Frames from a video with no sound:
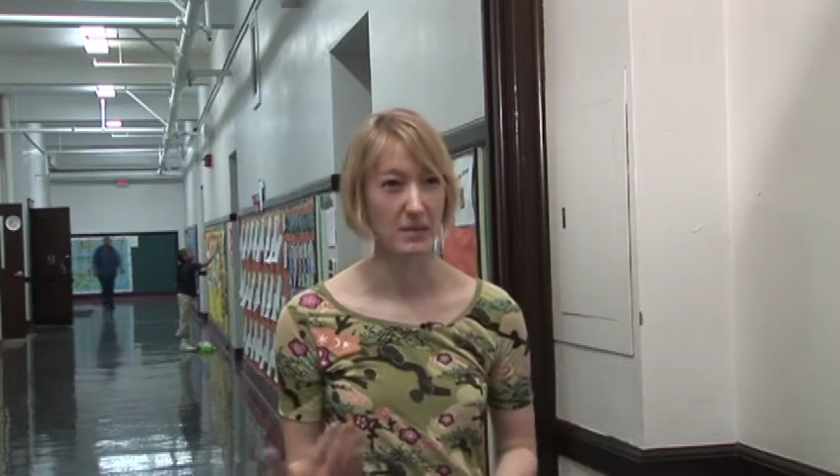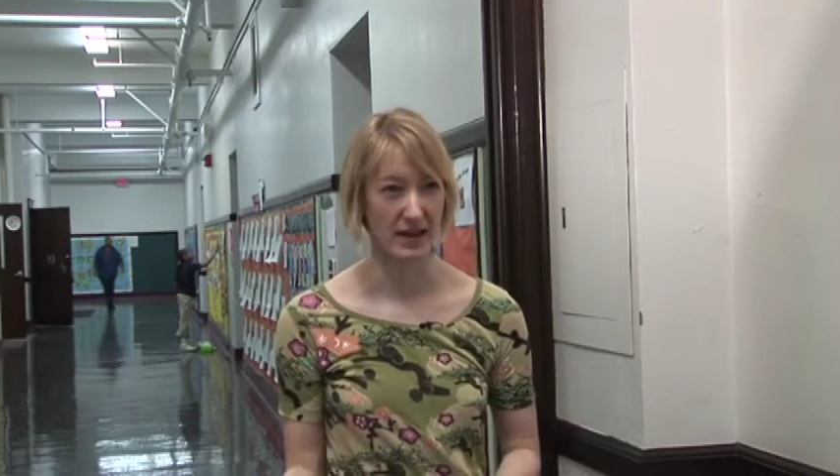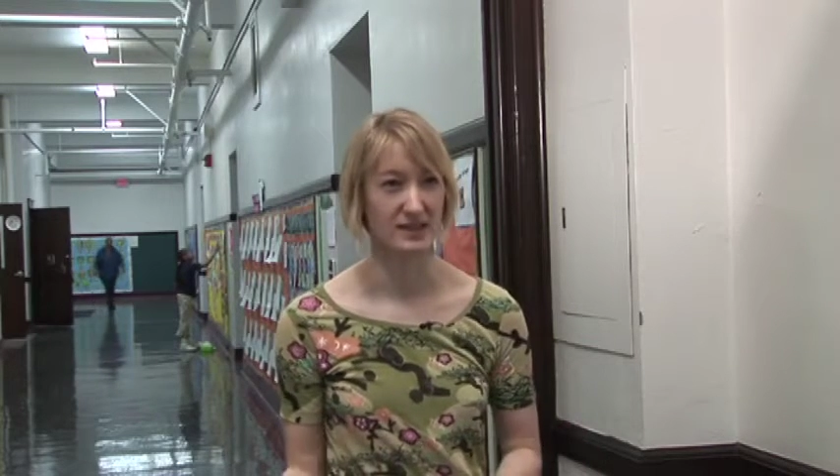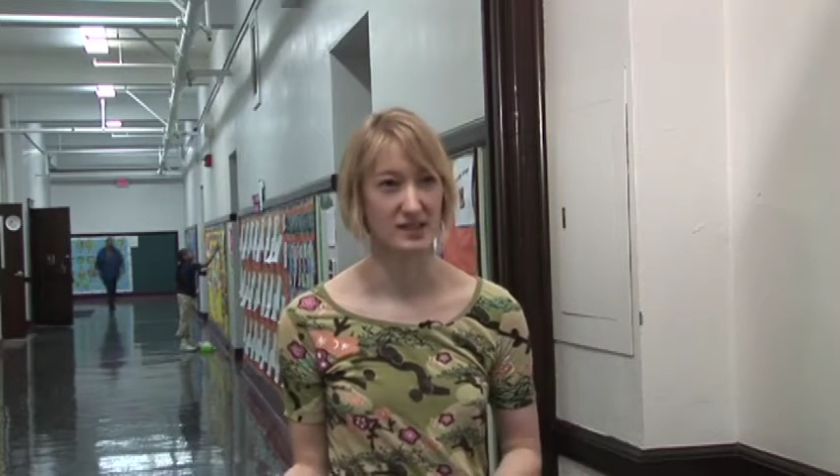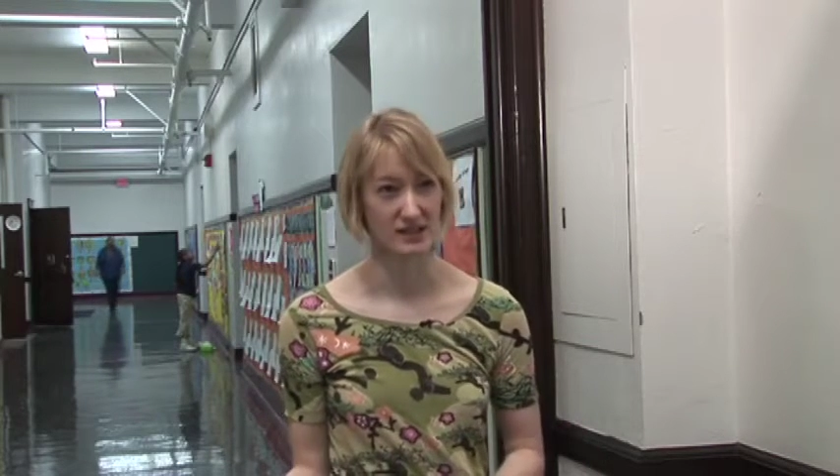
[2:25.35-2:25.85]

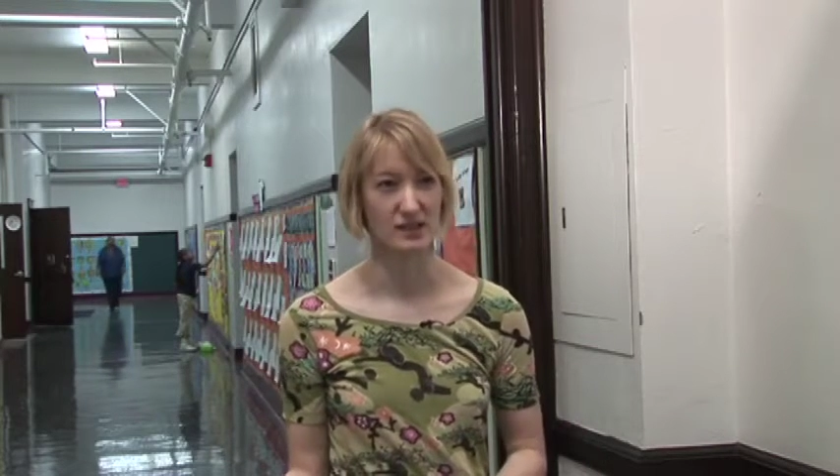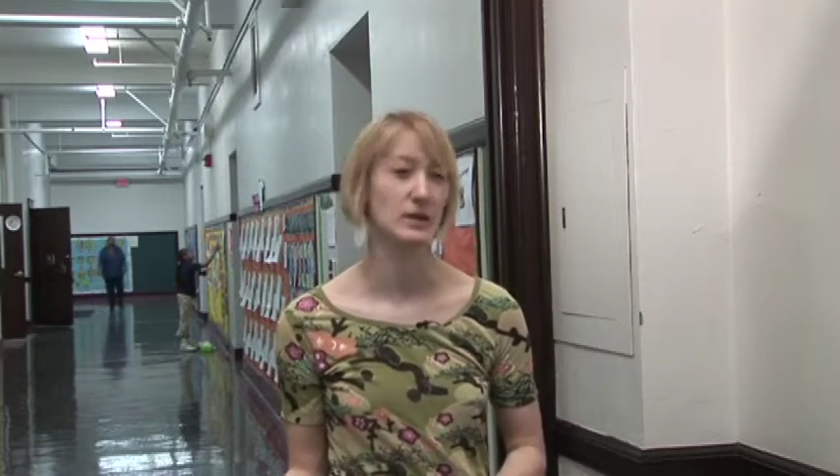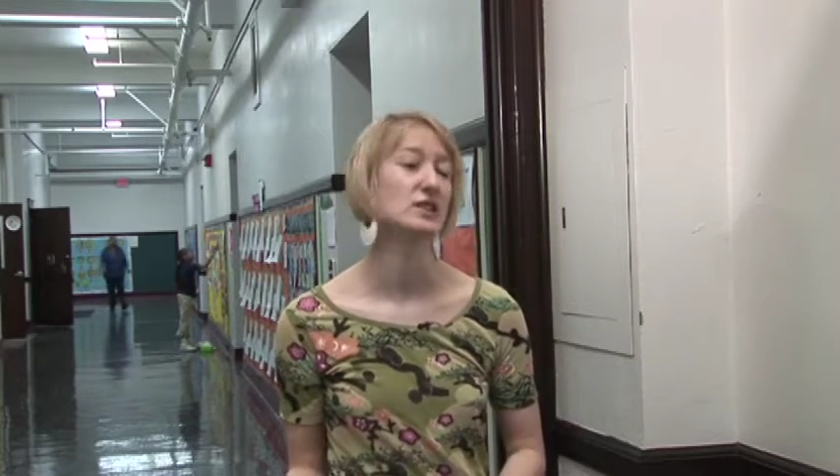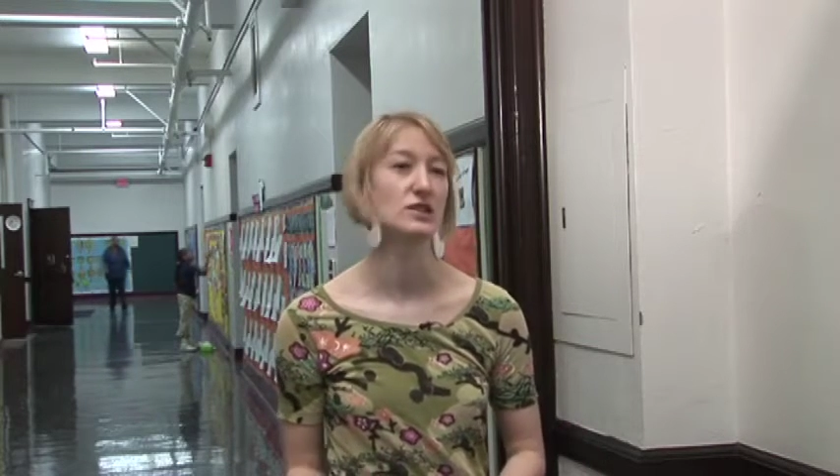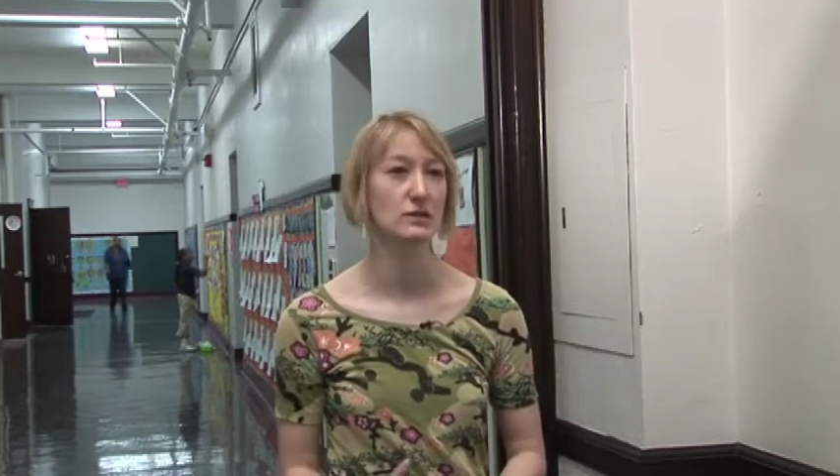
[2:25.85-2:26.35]
basis.
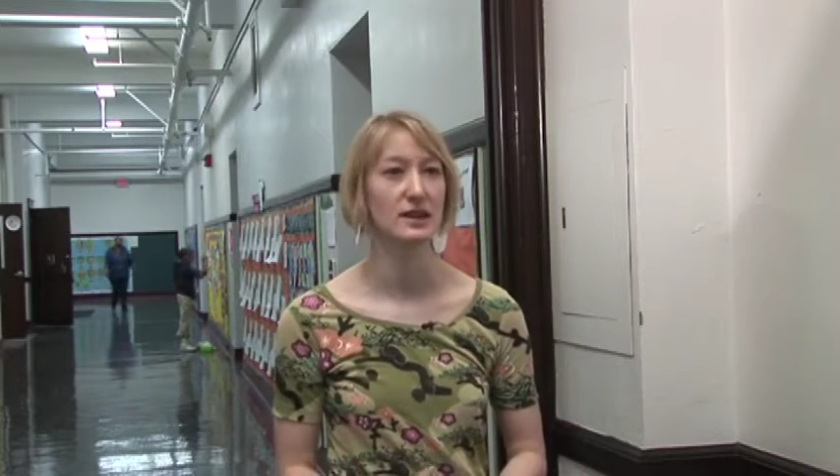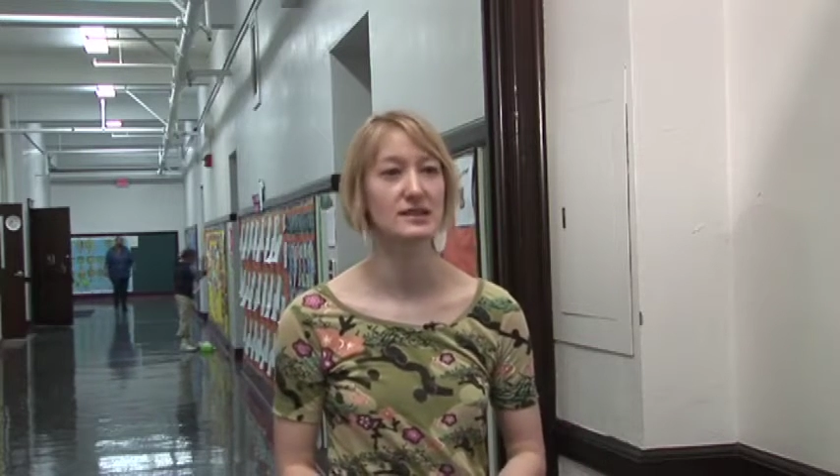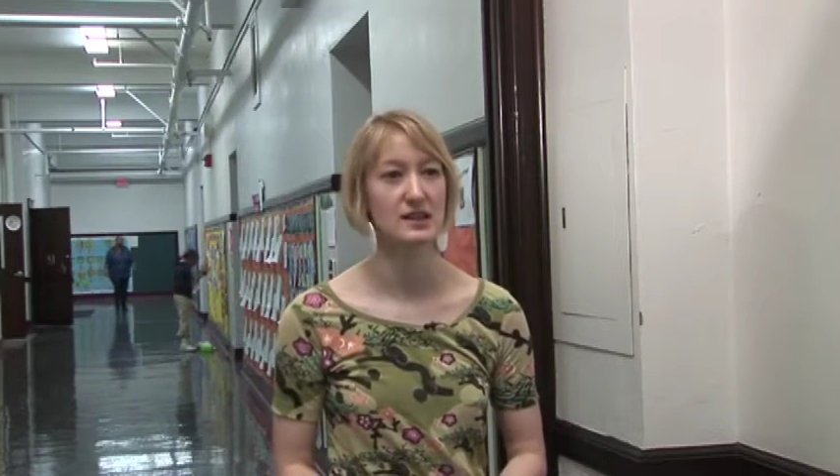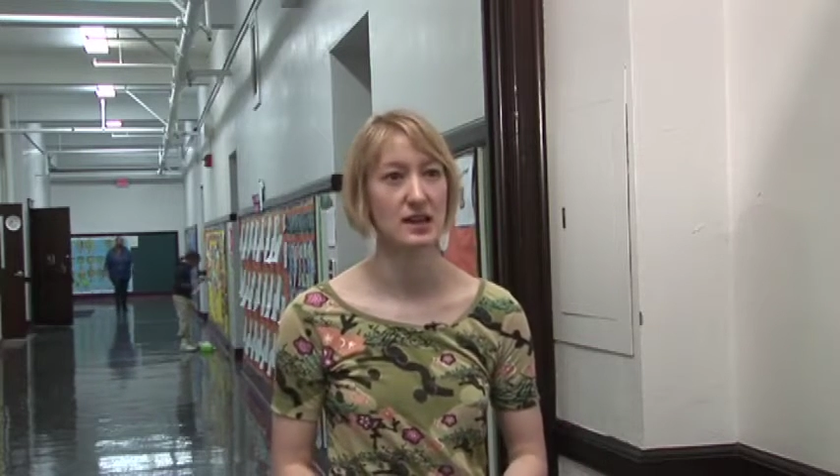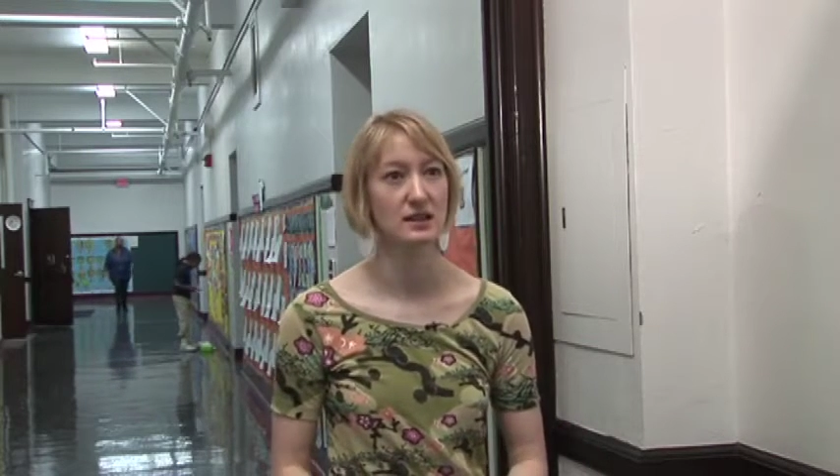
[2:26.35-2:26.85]
We do these
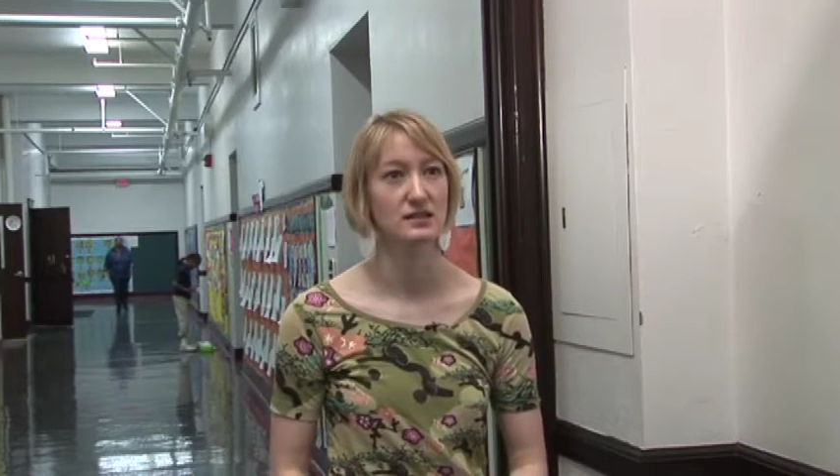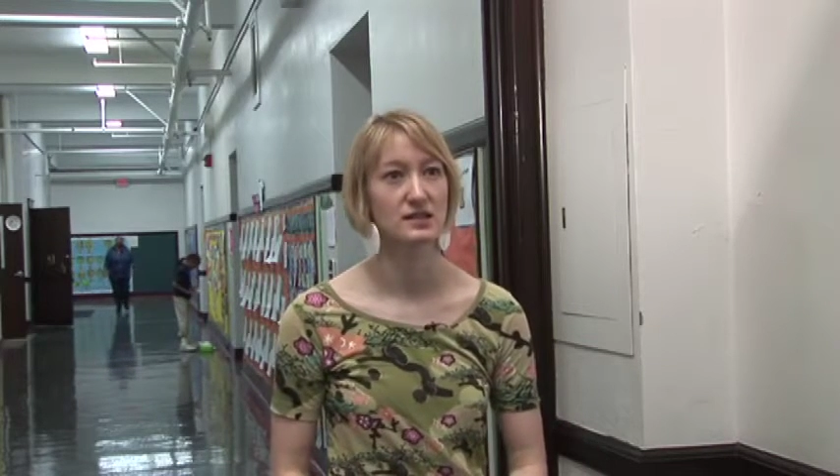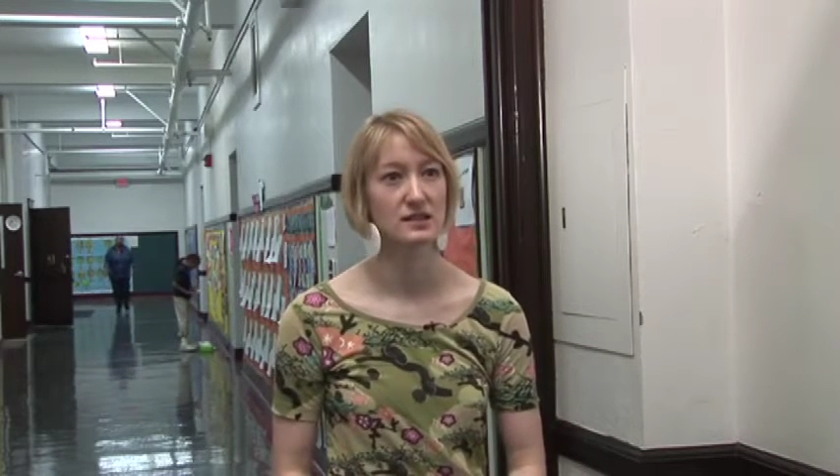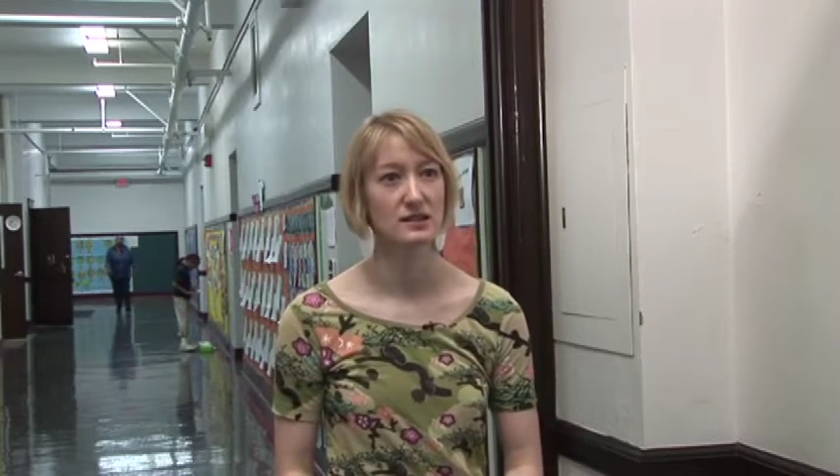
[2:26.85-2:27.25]
things.